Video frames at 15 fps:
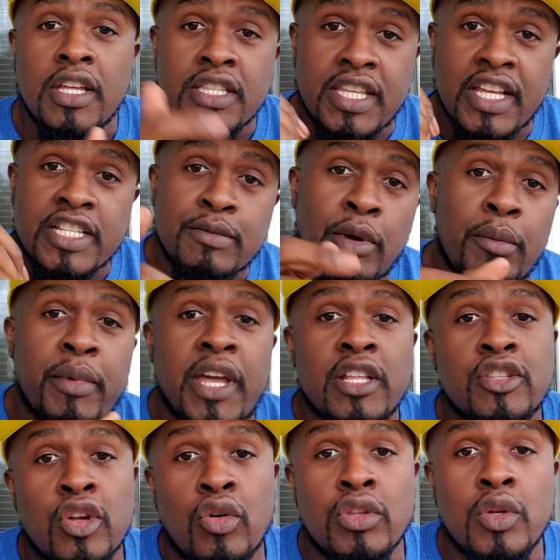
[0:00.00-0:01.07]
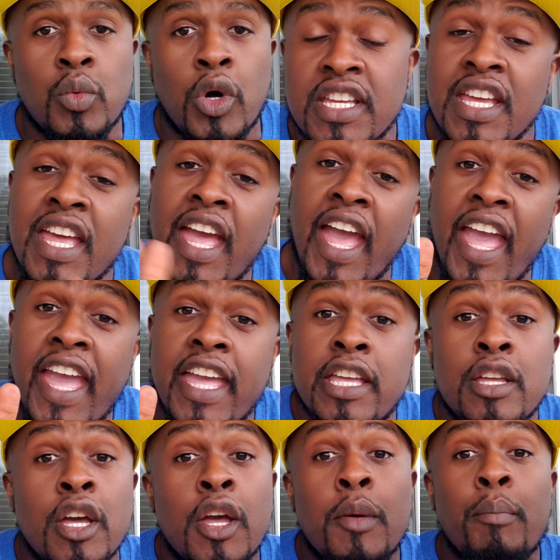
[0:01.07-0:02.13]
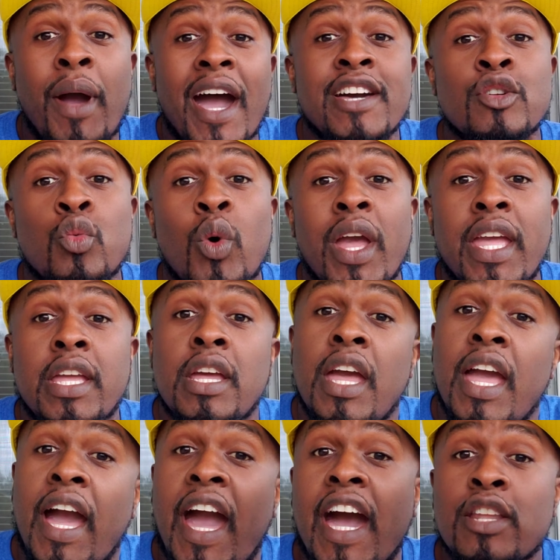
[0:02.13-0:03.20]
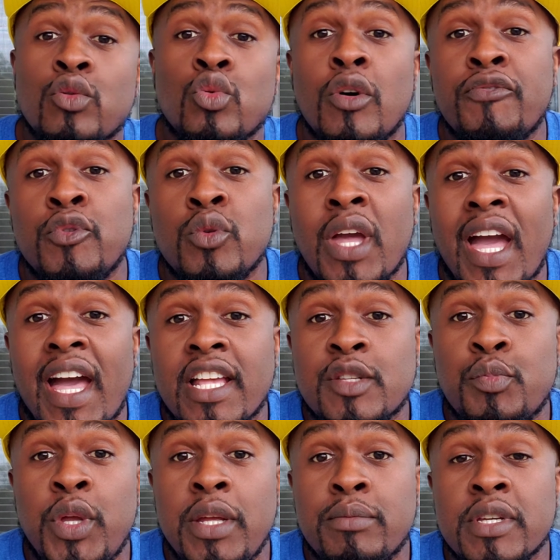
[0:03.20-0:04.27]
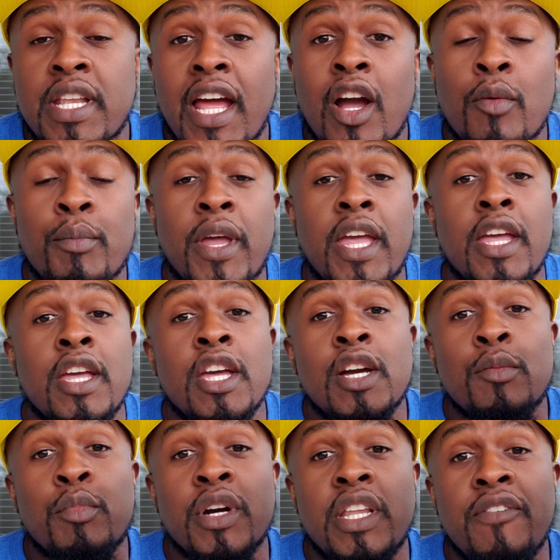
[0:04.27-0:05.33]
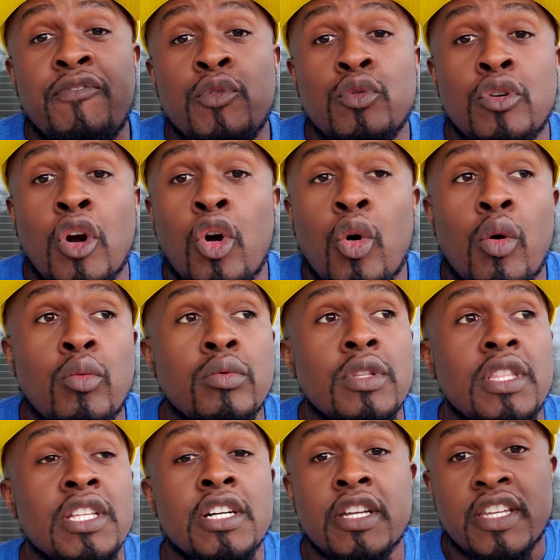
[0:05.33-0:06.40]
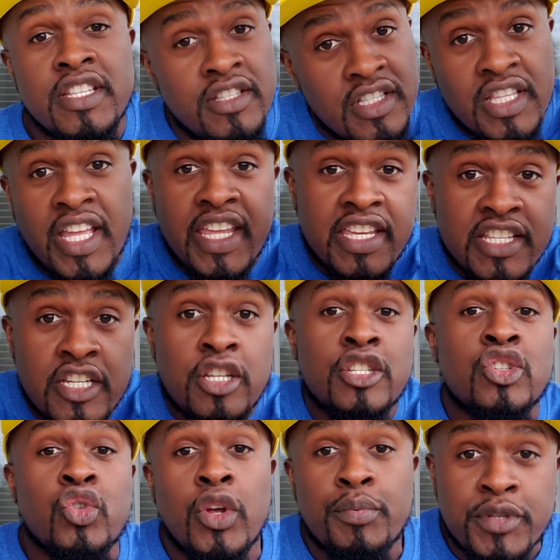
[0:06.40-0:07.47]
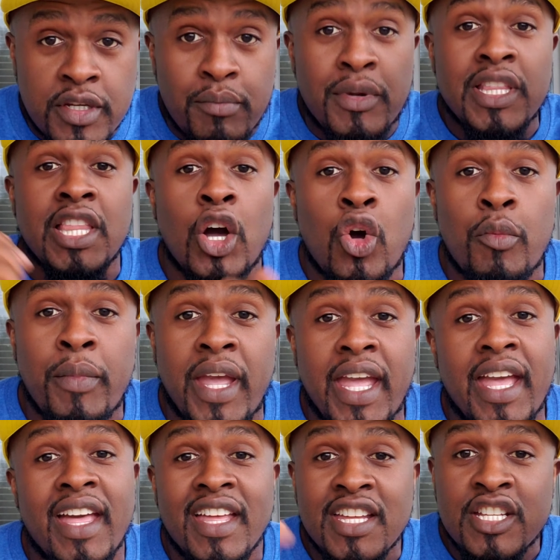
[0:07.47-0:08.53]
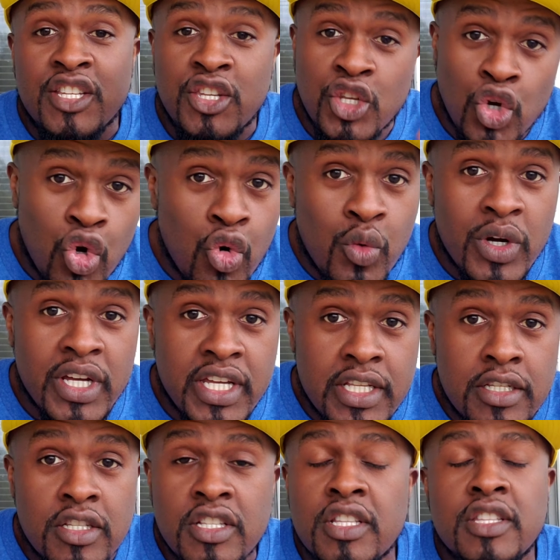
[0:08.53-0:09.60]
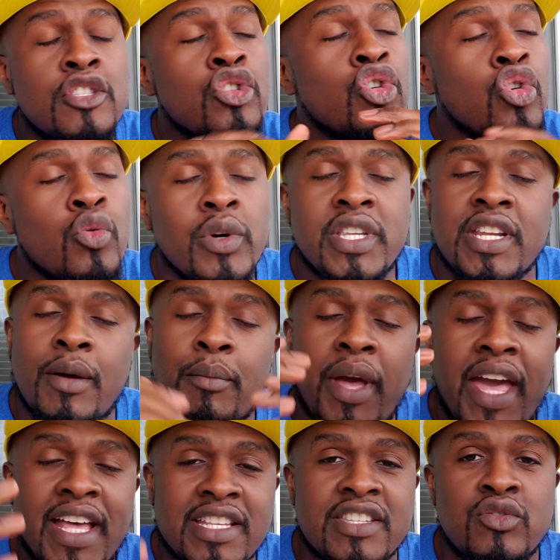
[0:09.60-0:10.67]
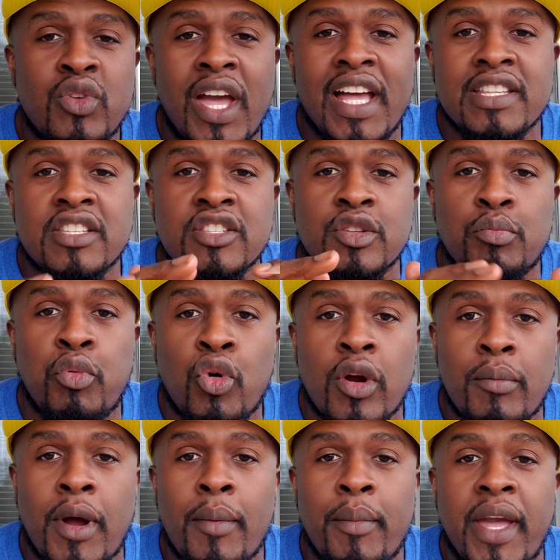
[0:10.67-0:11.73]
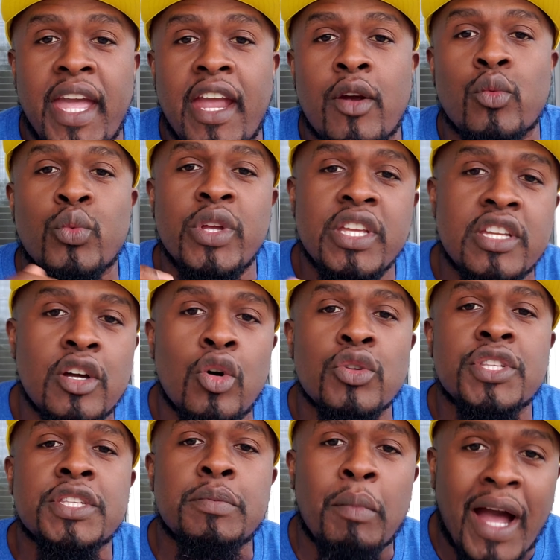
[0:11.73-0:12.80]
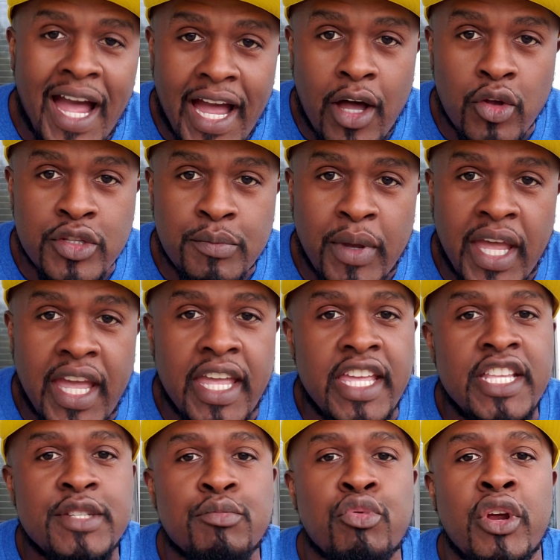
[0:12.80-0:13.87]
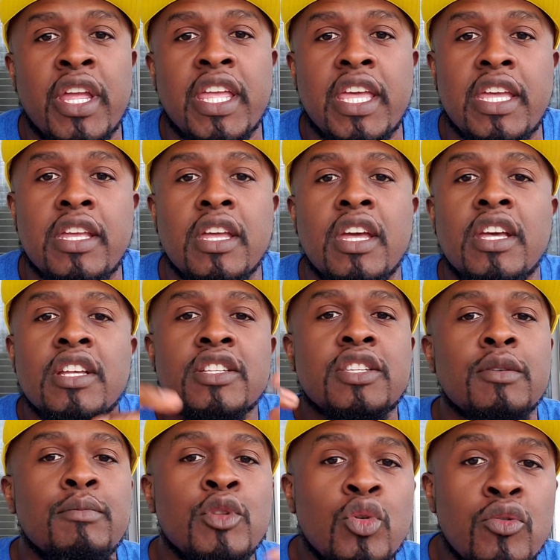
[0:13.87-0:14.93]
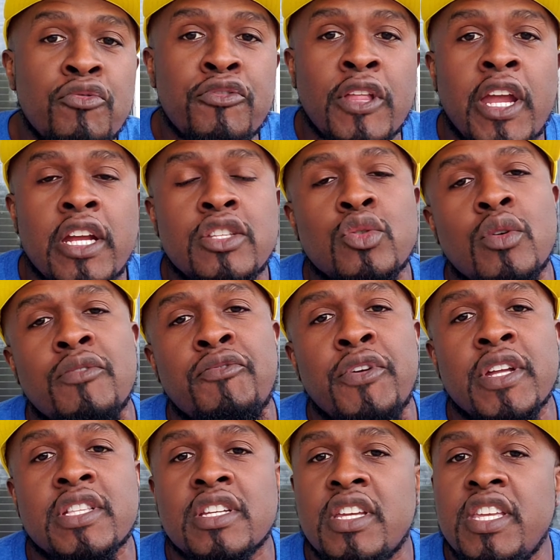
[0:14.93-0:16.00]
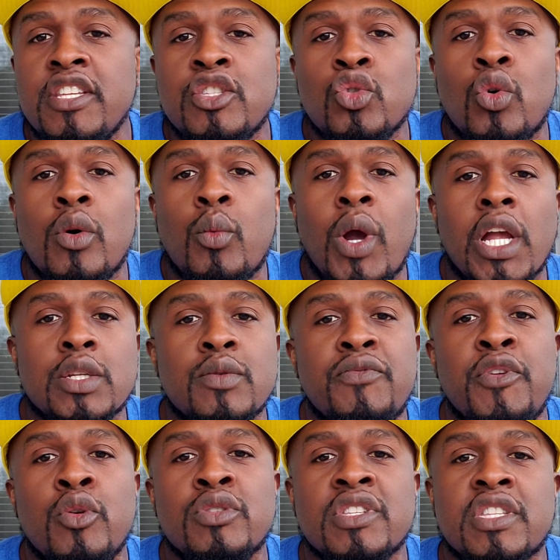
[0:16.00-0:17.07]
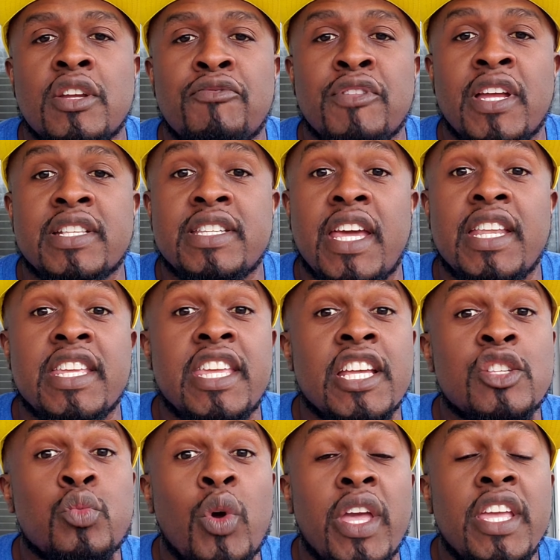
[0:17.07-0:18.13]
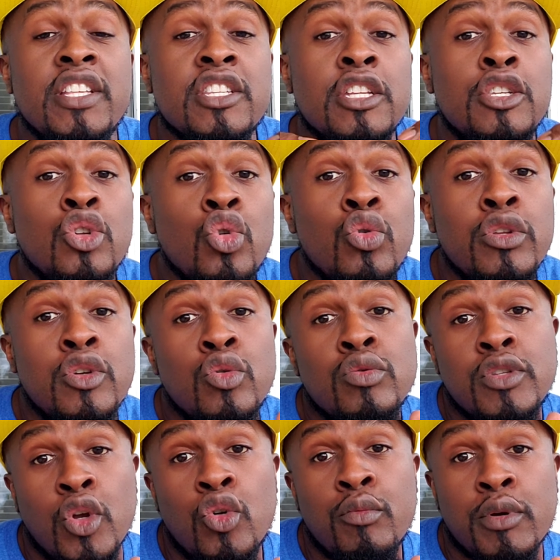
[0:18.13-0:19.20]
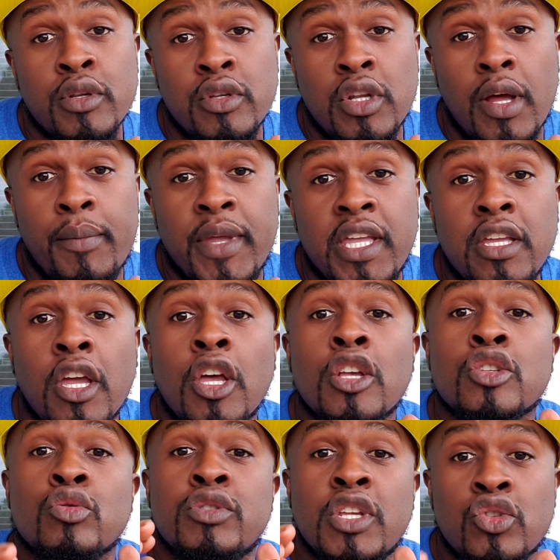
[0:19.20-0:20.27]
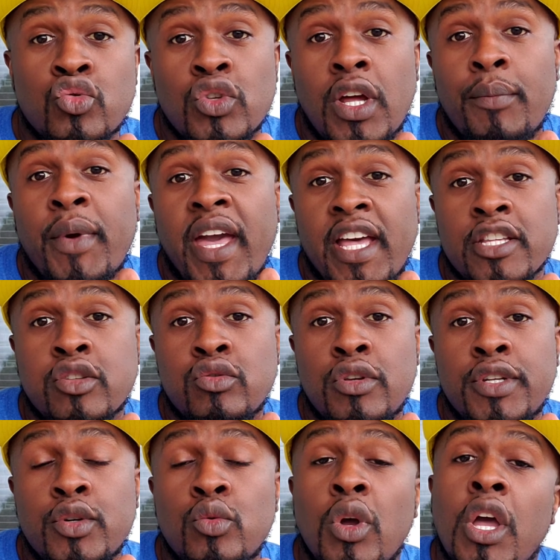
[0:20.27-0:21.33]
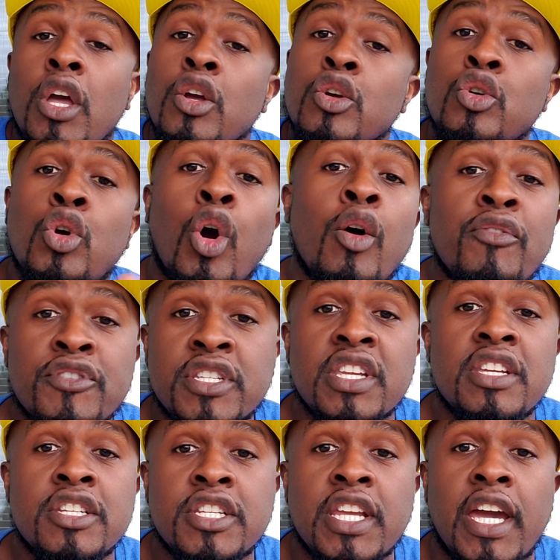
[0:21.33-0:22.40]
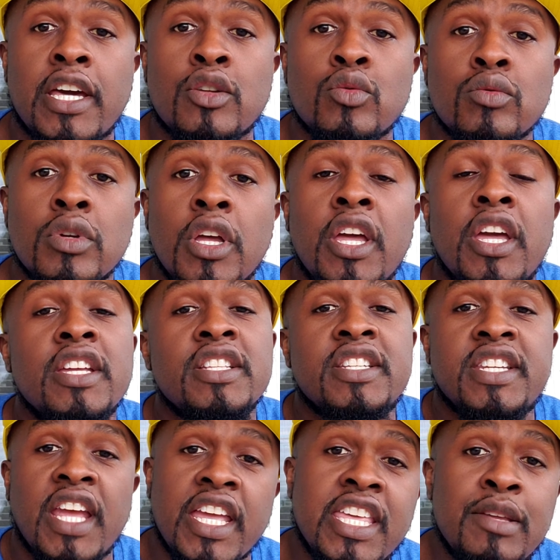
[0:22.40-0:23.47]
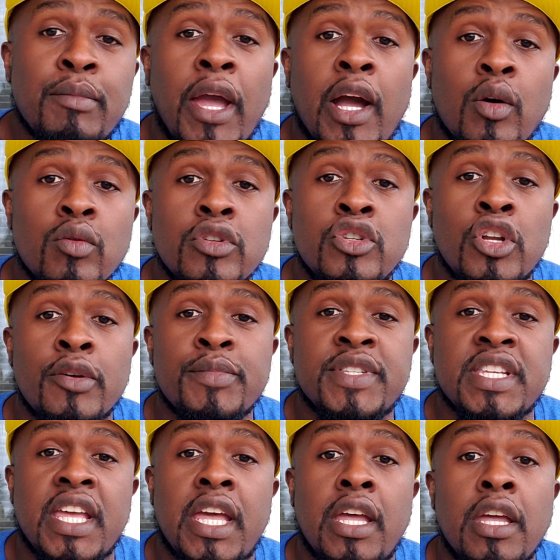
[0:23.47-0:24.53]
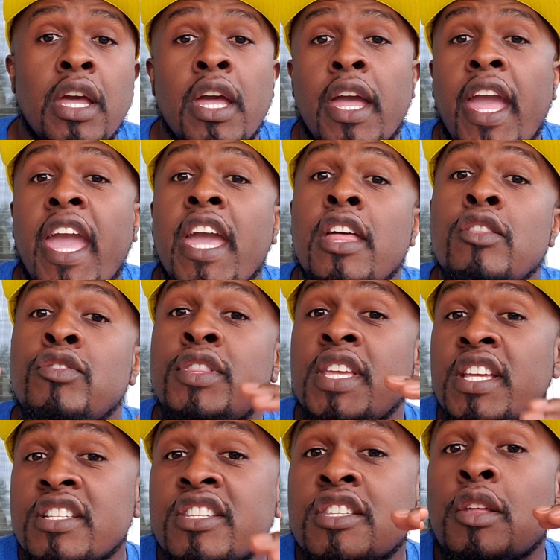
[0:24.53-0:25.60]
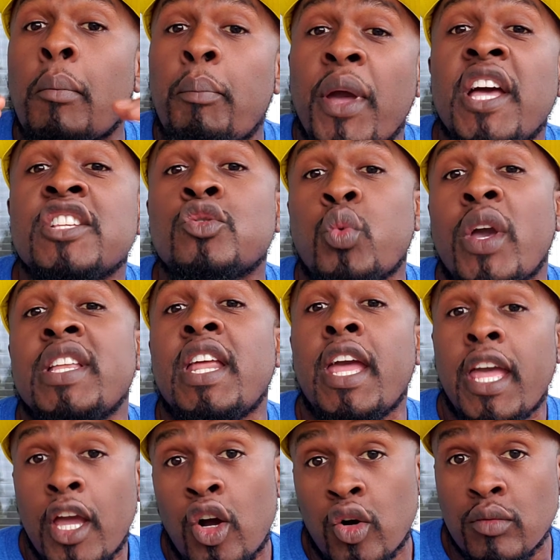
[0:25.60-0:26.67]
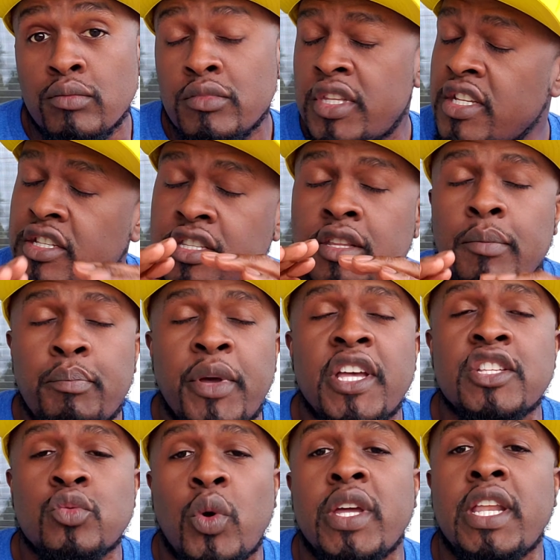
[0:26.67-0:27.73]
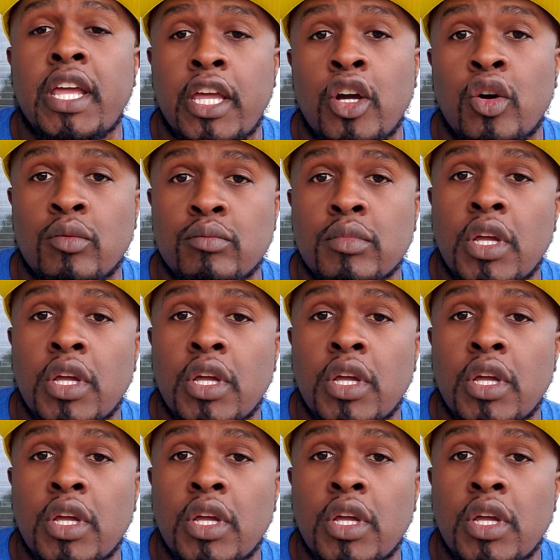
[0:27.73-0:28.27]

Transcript: Thanks to my man Tony Whoa. Hey, by the way, I don't know if you guys peeked it out, man, but if you go, look, link in the description below, man. New one, new one, and I'm asking you guys to support my man Rico Smiles, man. He's bringing some new flair to Invicta. He's doing watch reviews and stuff like that. And guess what? He's a new YouTuber, you know what I mean? So this is what I'm going to ask you to do. Go over to his channel, check him out, you know what I'm saying? And this is the best way to help. This is the best way to help.